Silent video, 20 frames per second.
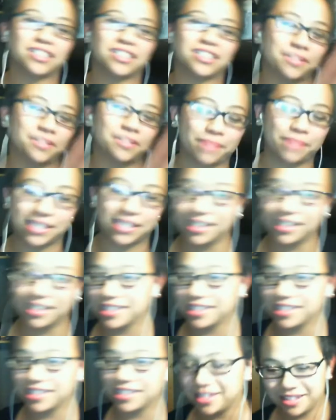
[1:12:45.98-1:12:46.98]
based on
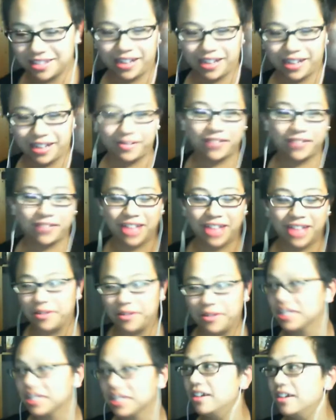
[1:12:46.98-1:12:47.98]
whatever that was.
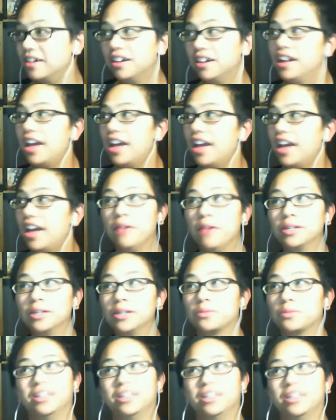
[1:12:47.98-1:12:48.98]
It was
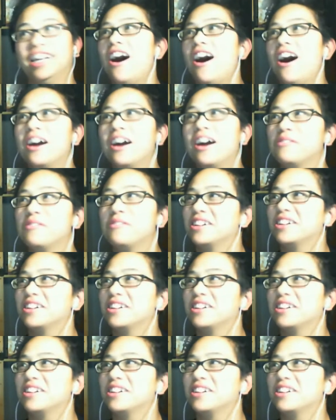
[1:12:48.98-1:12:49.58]
really awkward. It